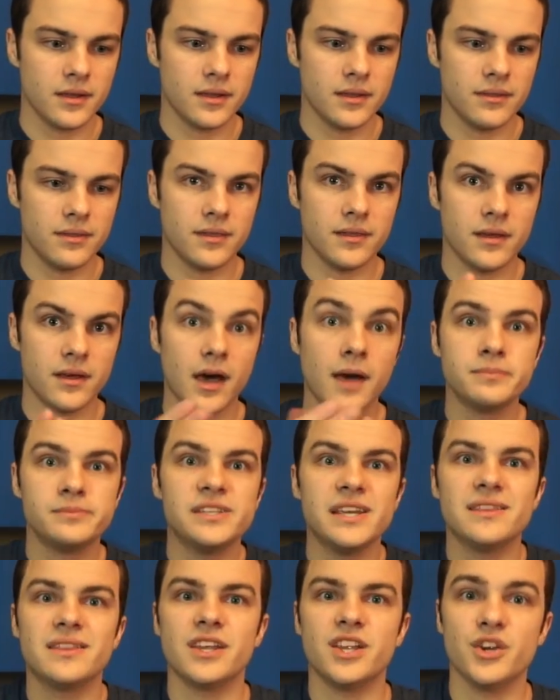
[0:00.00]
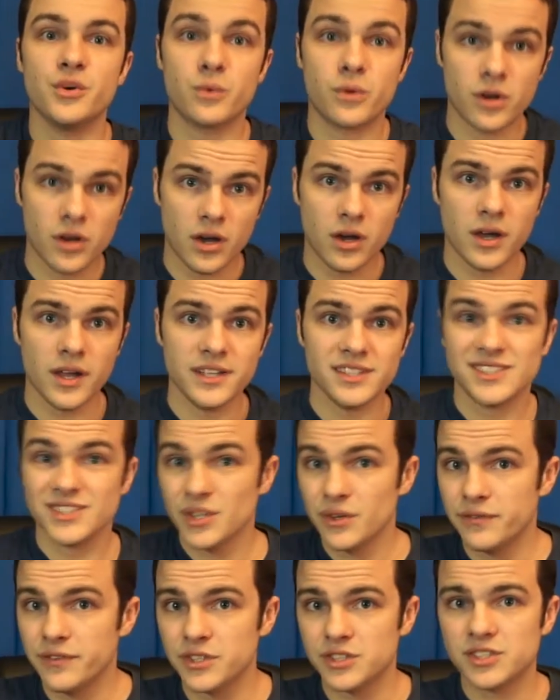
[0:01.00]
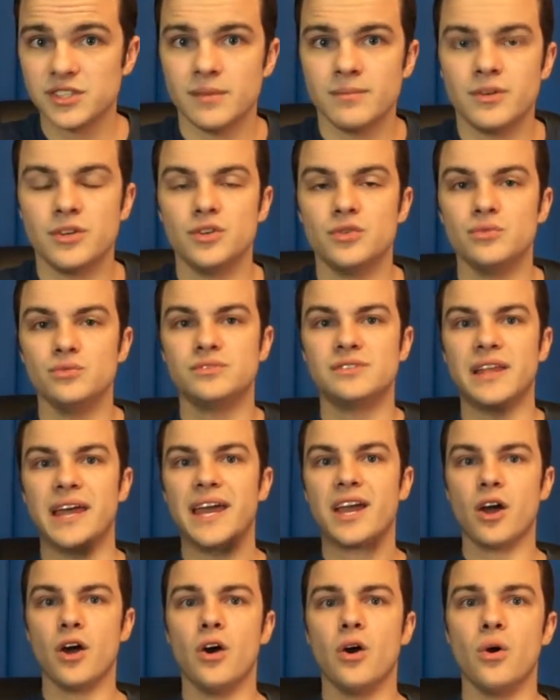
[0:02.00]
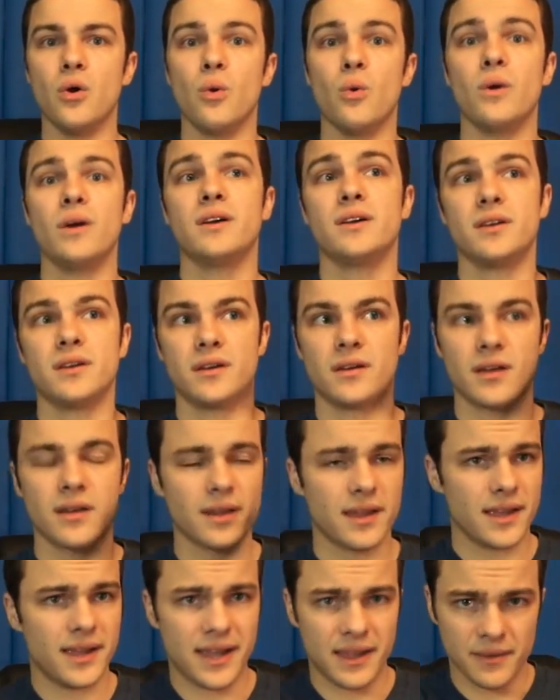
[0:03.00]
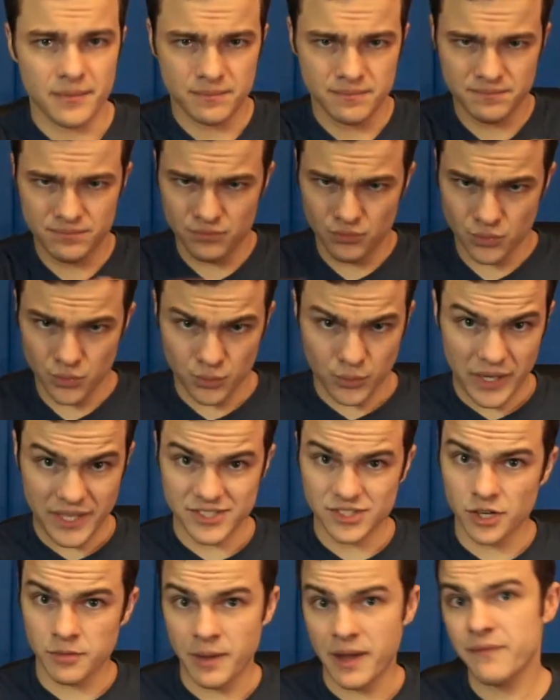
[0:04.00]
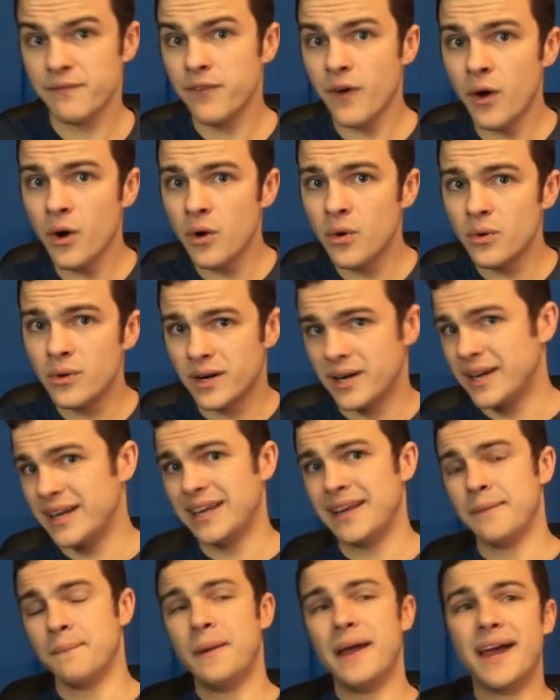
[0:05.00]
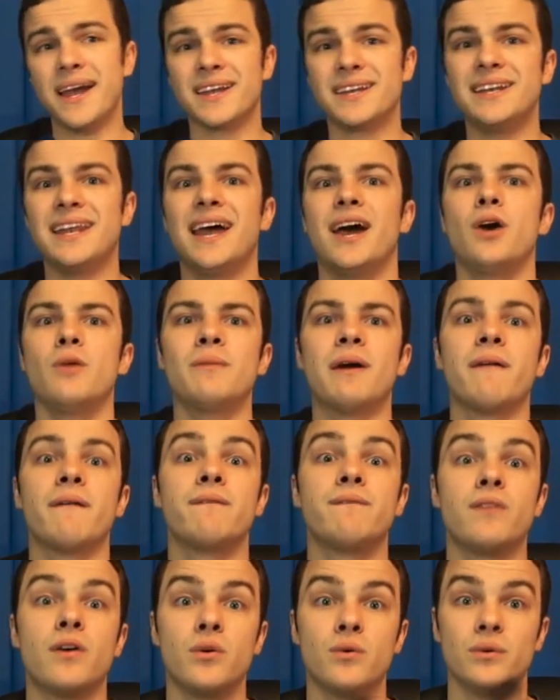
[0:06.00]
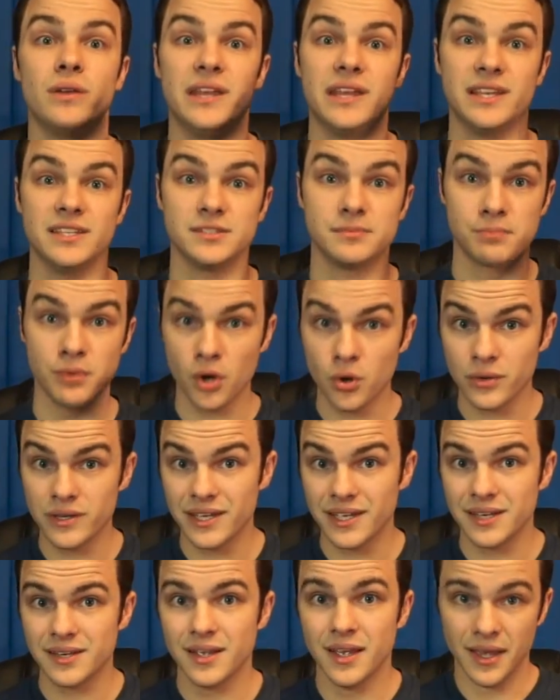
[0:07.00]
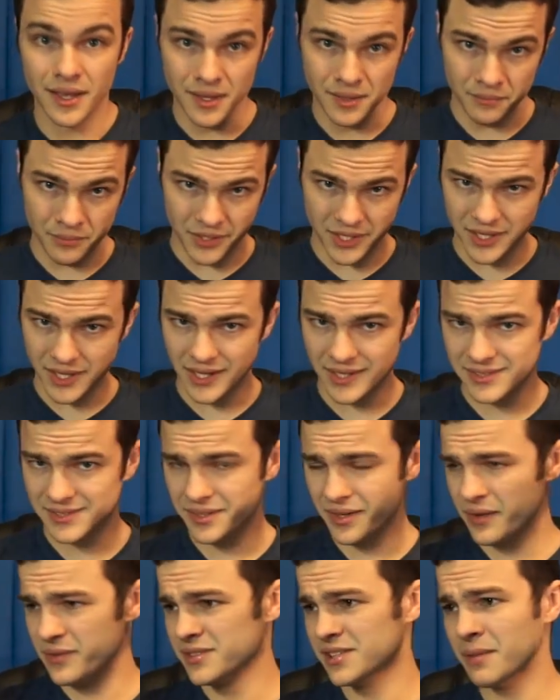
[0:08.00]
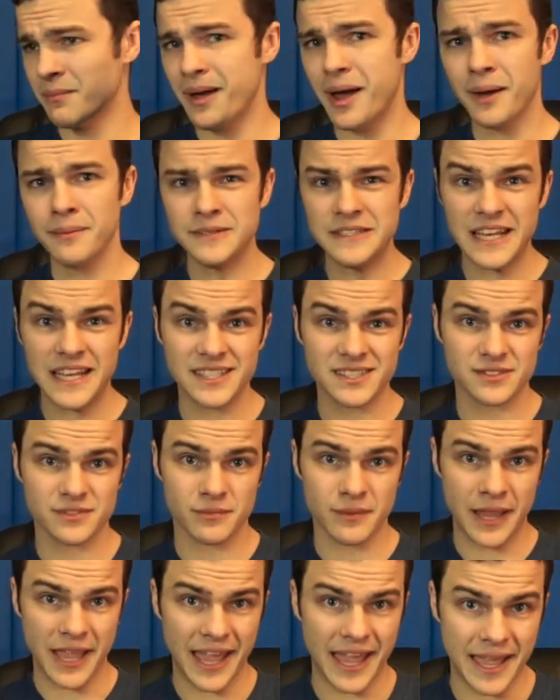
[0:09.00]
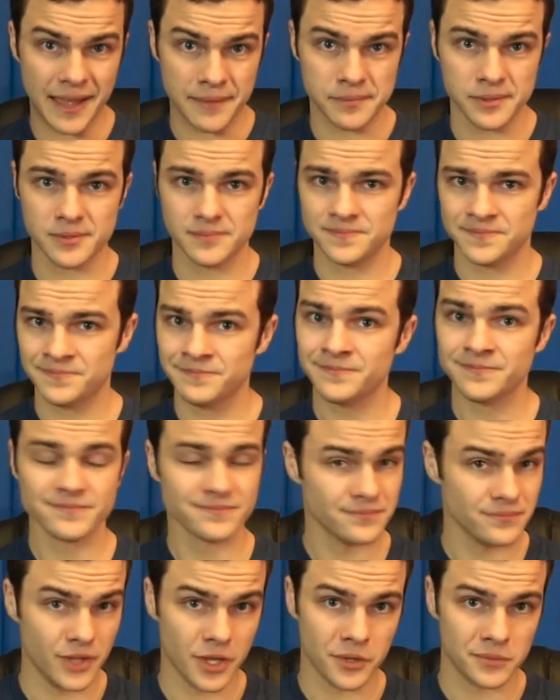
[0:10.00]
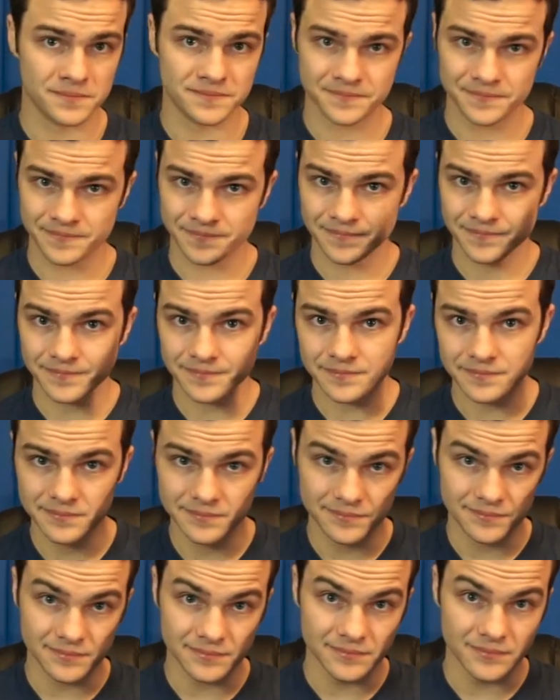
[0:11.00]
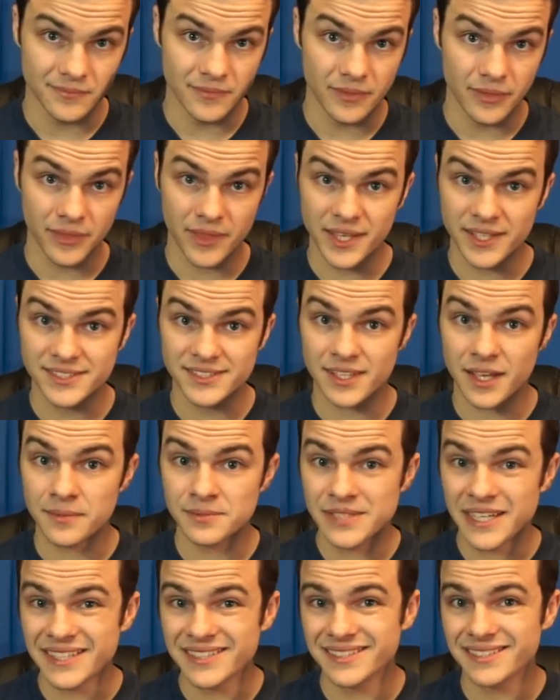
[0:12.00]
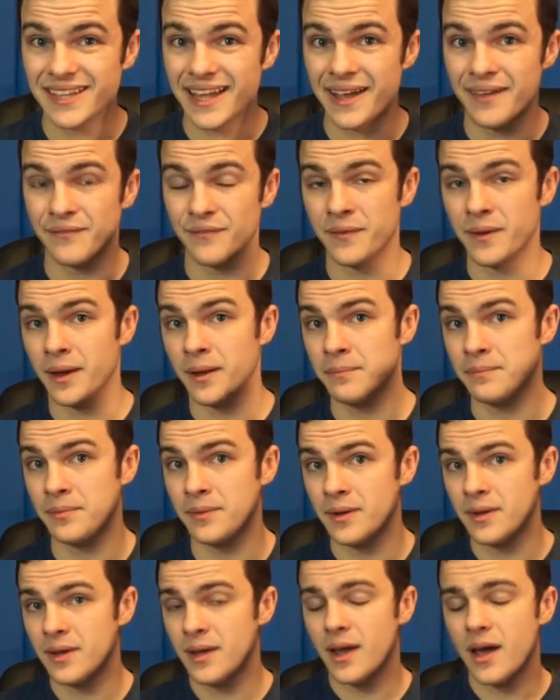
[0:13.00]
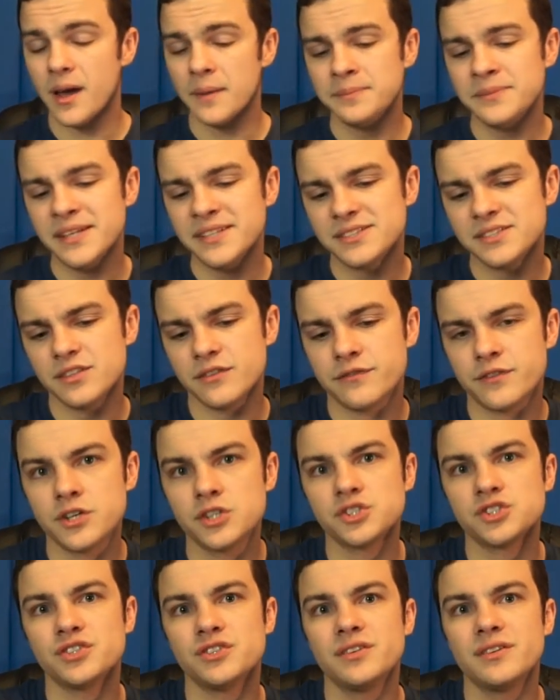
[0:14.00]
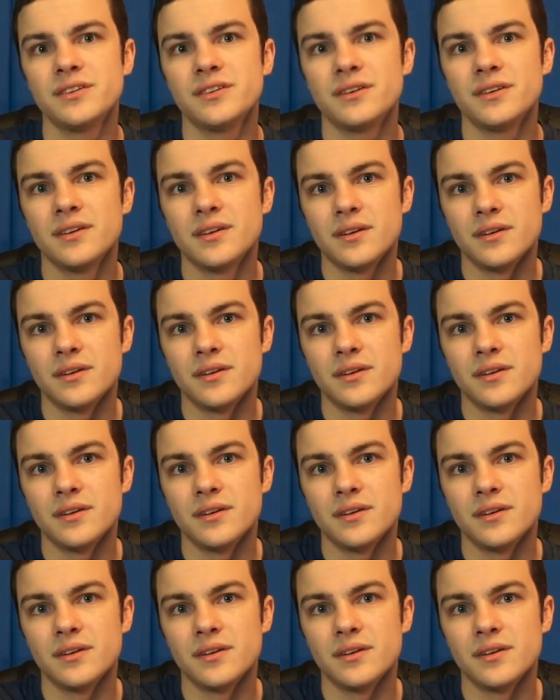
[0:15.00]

the update that you were on. So if you're someone who's like, oh, I erase all my phone, get it back, now my phone is broken because of some updates from an app. No. This updates the up updates the version